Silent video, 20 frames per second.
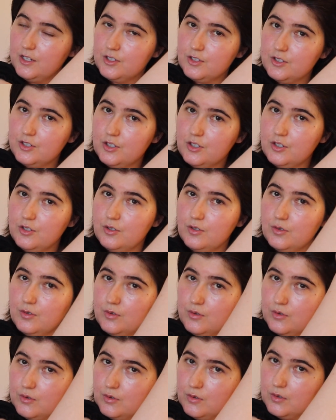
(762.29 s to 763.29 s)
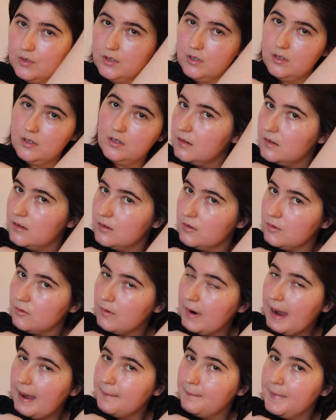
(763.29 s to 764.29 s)
to
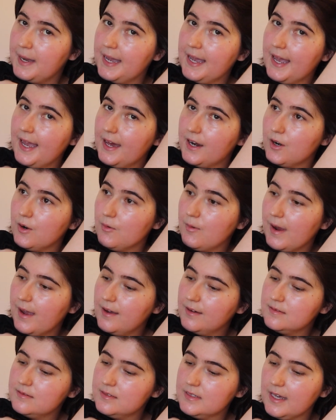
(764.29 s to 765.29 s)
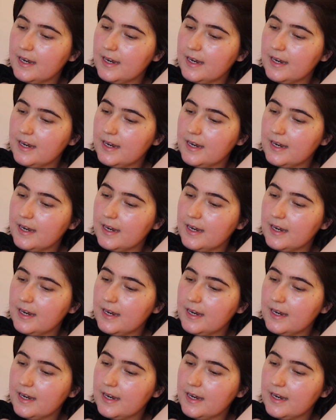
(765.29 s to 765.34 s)
wrap my head around,